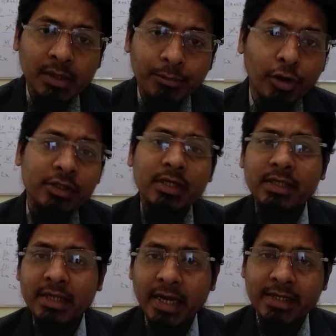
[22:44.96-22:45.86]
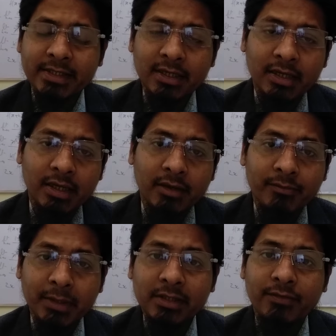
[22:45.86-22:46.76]
poisonous gas
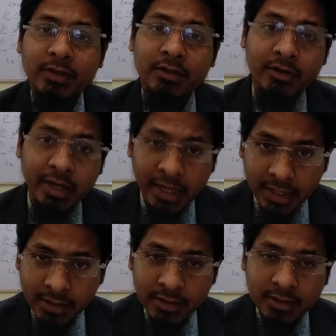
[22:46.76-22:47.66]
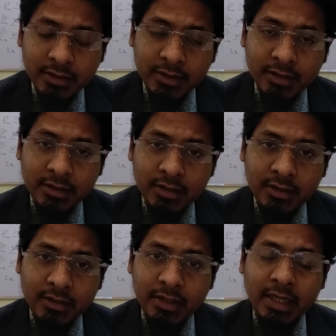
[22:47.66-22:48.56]
mixed with the rain,
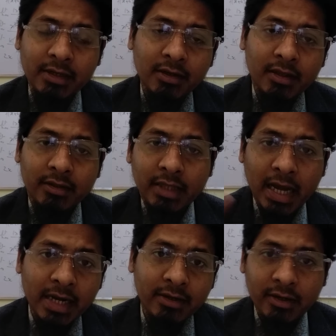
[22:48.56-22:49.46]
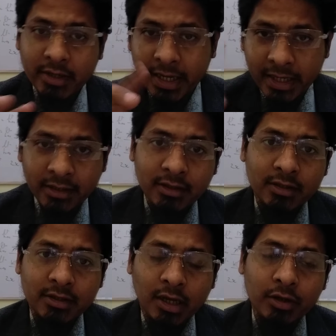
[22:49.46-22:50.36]
then that
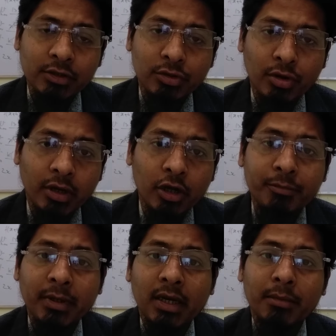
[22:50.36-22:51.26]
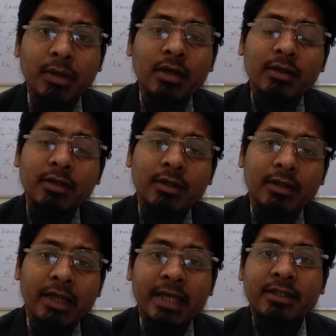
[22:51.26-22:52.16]
rain now it become a
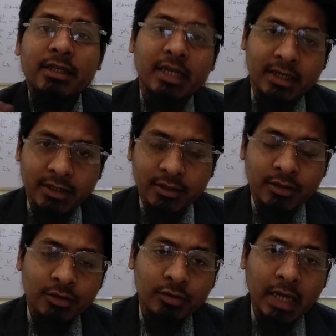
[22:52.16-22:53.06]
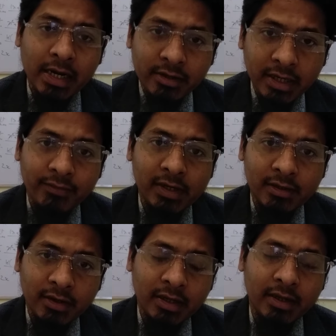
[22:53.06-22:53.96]
acidic. So that
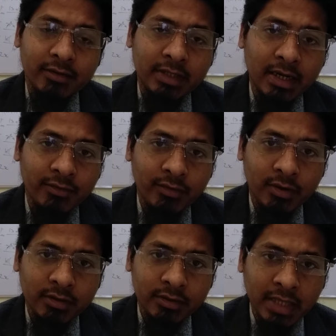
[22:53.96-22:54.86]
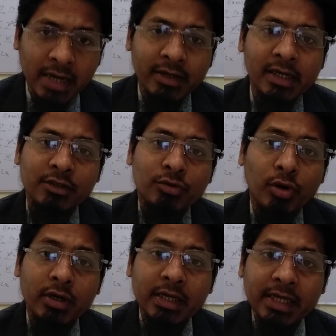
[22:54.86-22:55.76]
rain that rain is
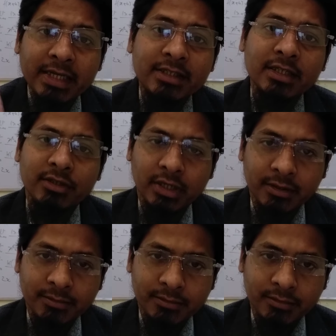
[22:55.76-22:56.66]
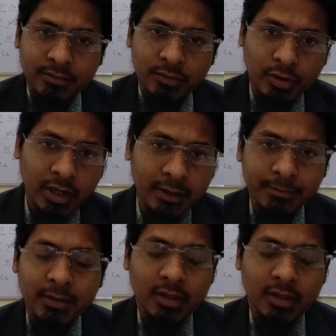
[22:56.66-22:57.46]
called a acid rain. Okay,